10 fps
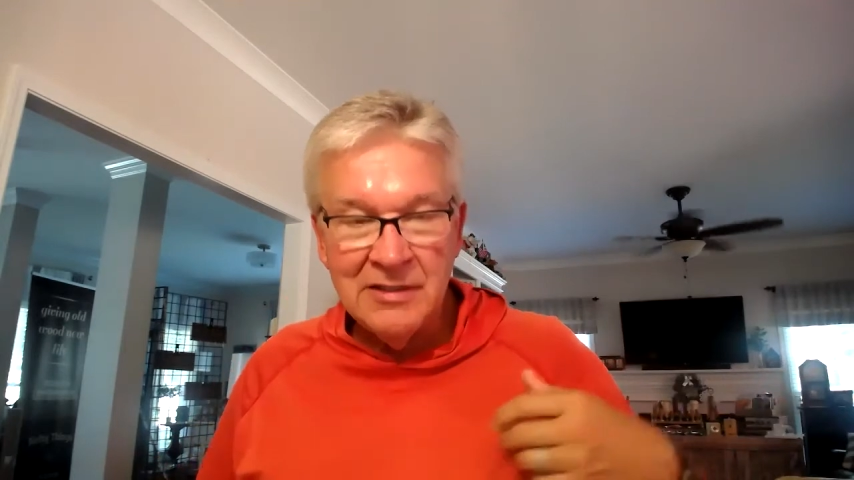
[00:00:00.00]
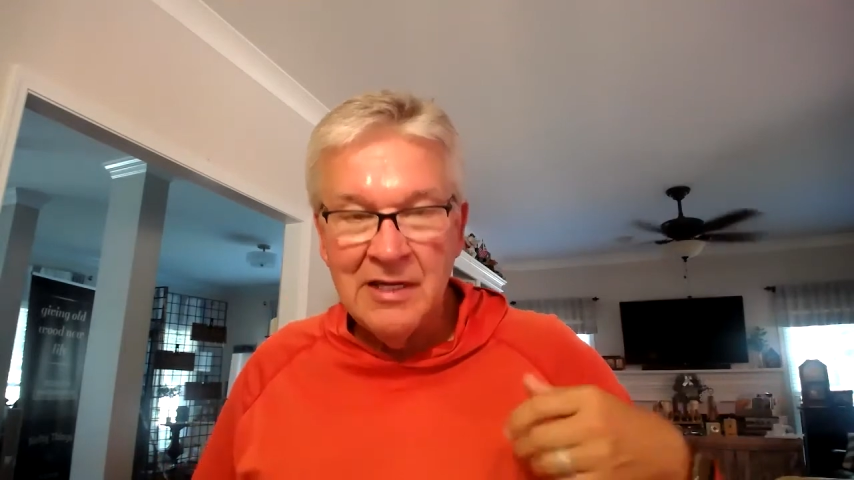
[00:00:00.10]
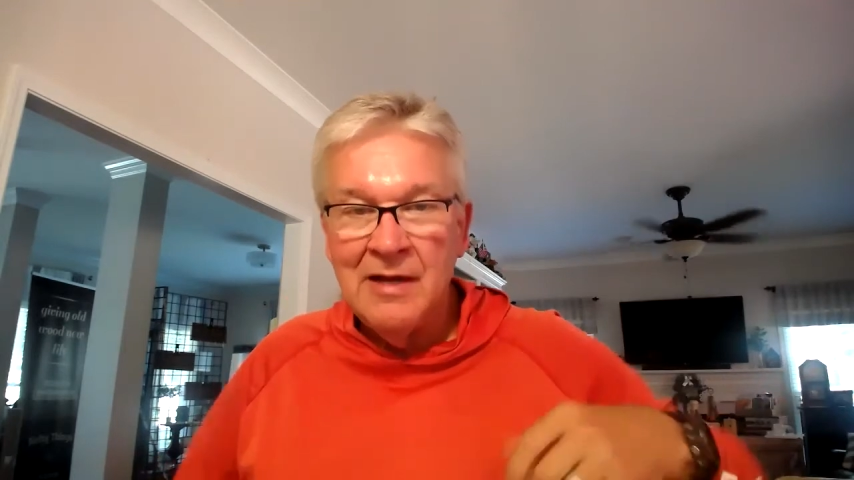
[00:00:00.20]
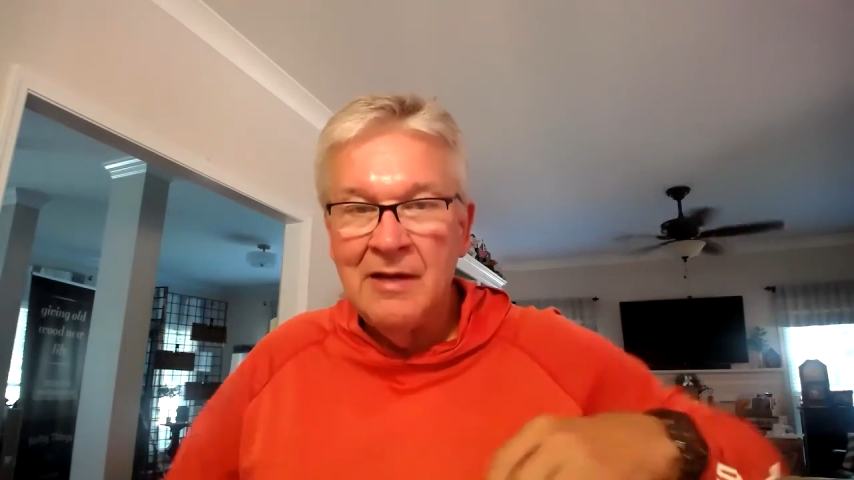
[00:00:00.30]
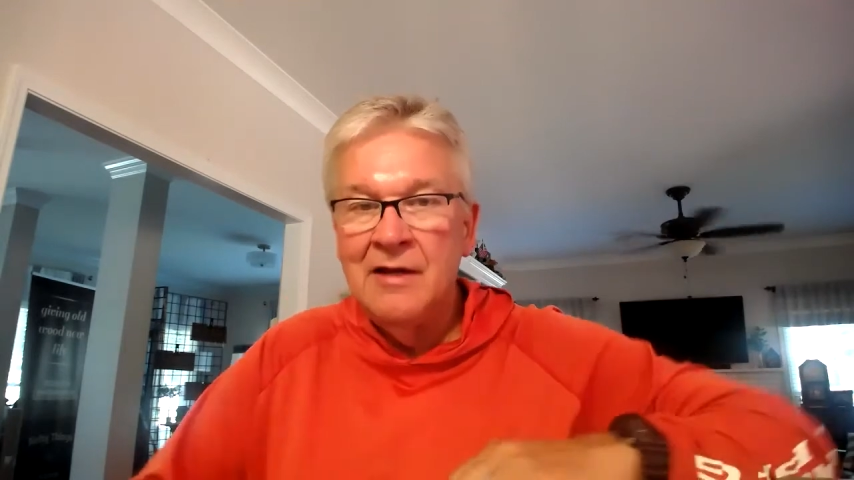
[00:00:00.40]

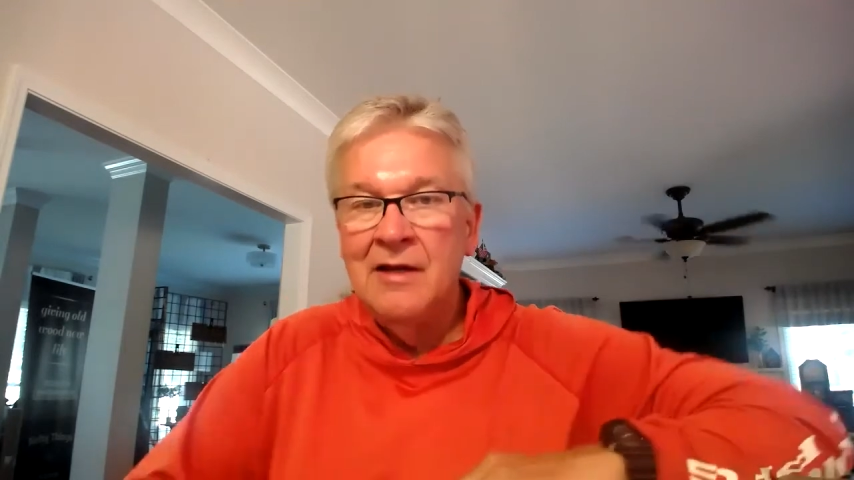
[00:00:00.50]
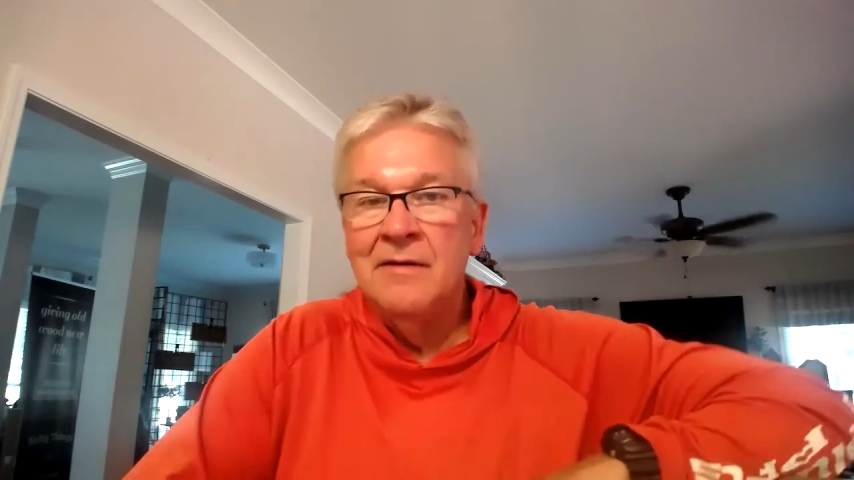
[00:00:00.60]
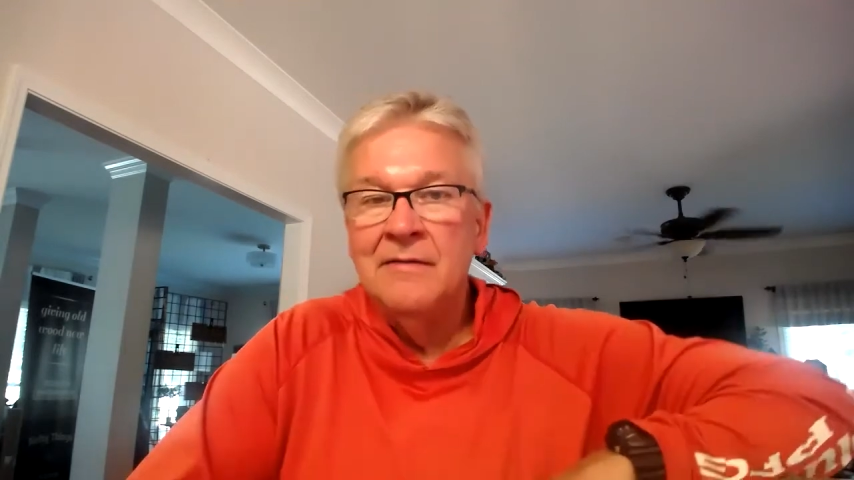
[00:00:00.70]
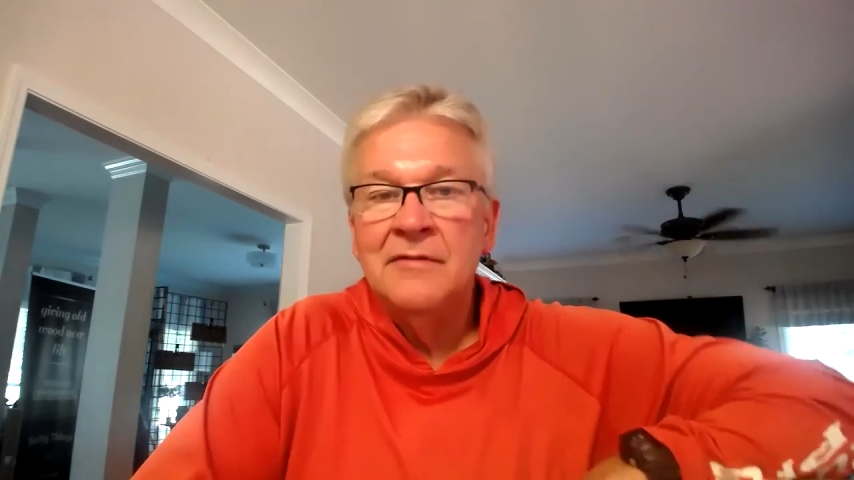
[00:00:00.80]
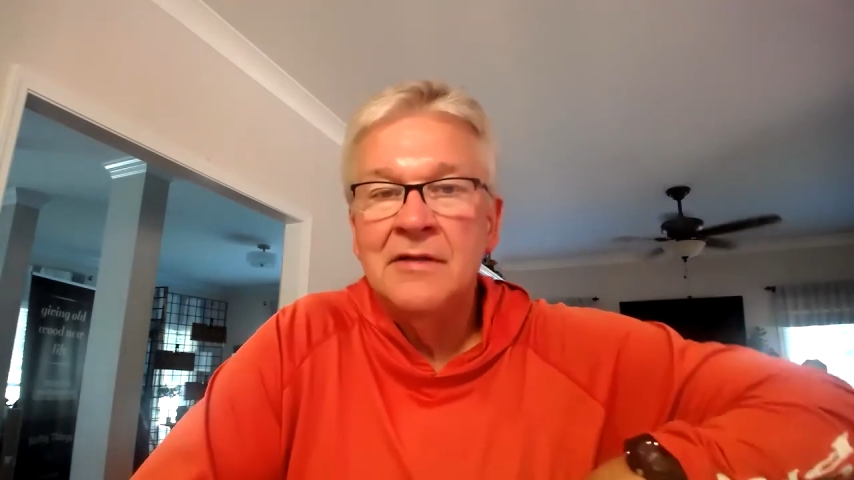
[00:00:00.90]
a
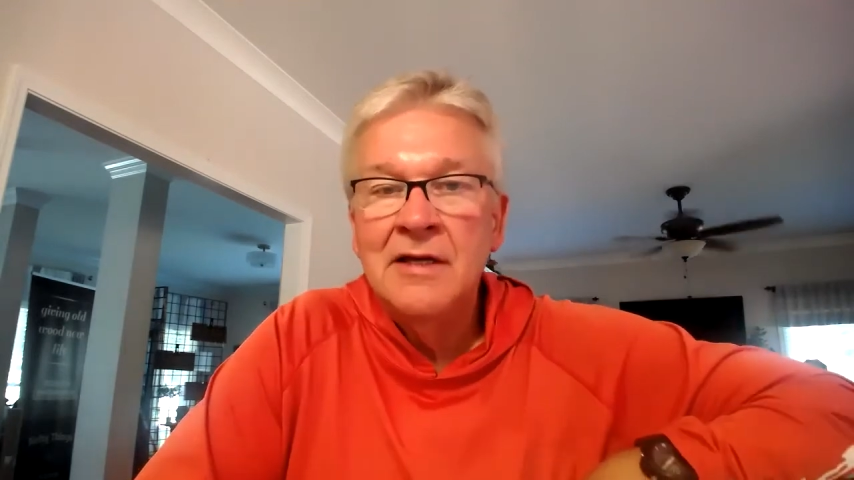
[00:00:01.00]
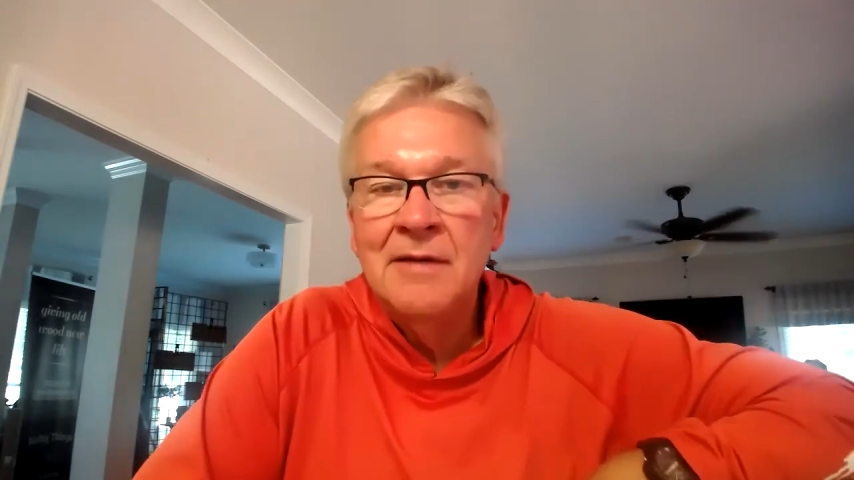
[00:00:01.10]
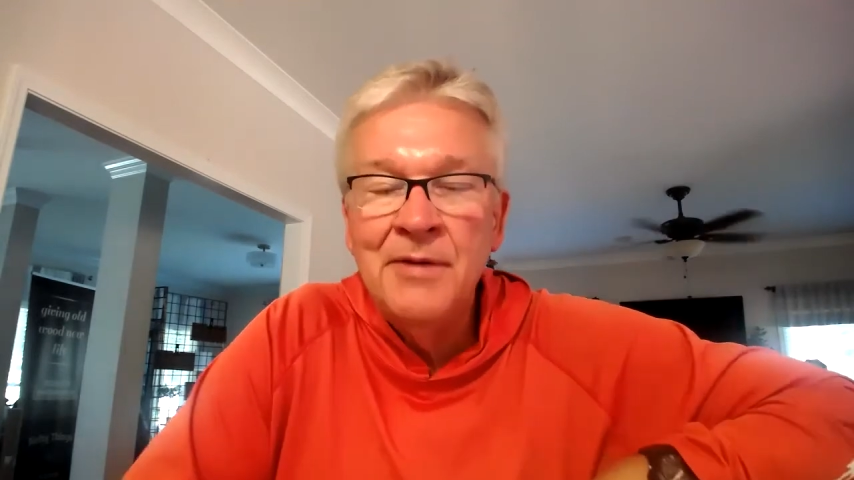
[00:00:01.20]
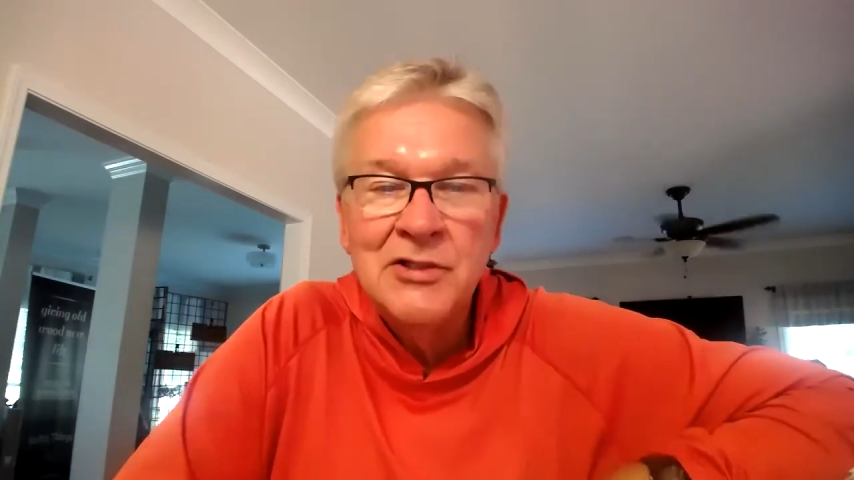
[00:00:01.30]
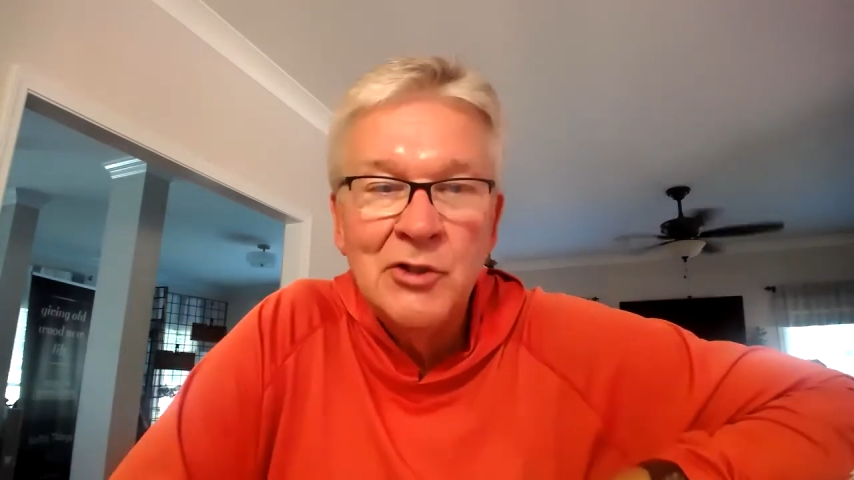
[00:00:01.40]

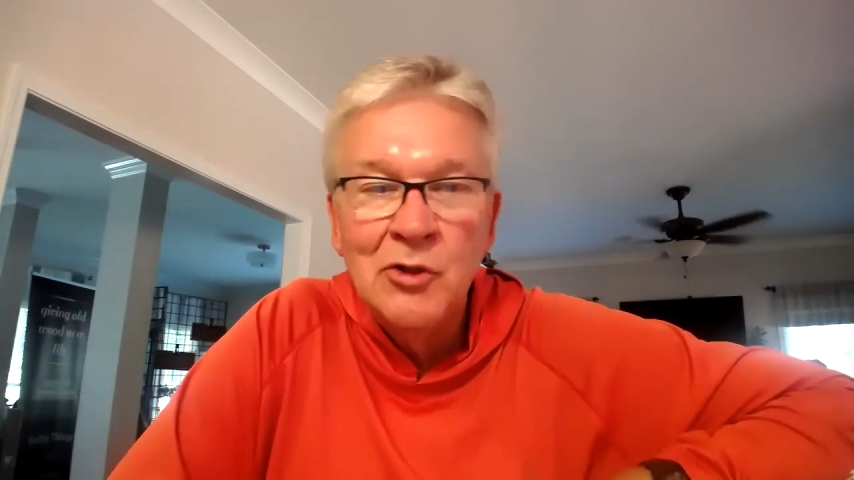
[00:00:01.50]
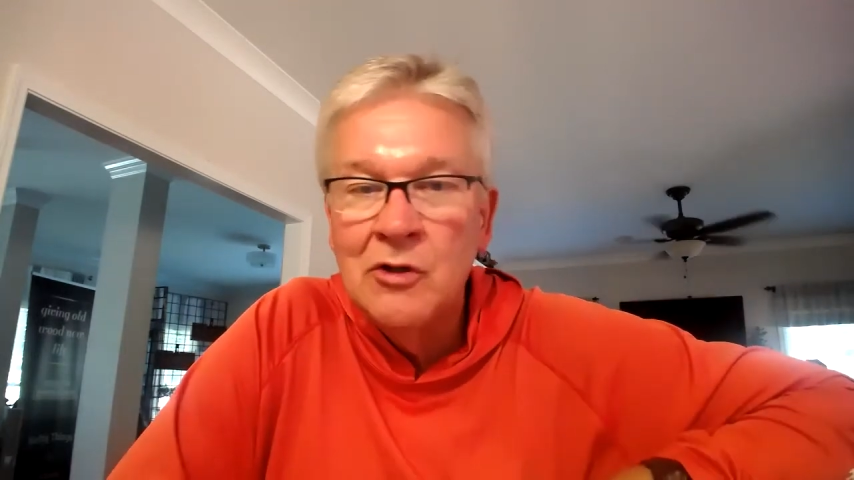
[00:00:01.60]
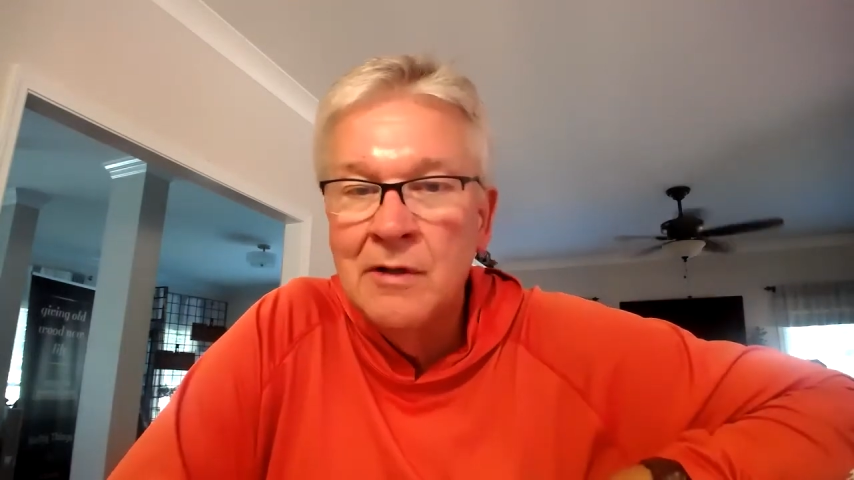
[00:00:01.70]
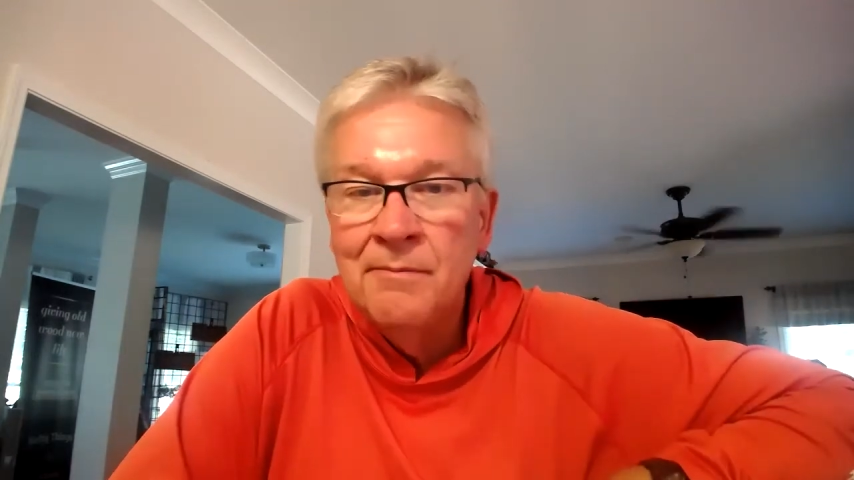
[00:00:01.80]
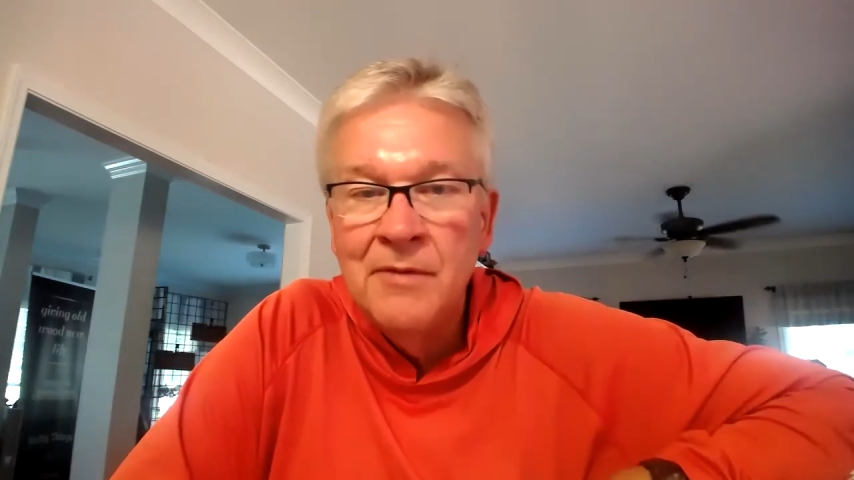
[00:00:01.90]
pencil or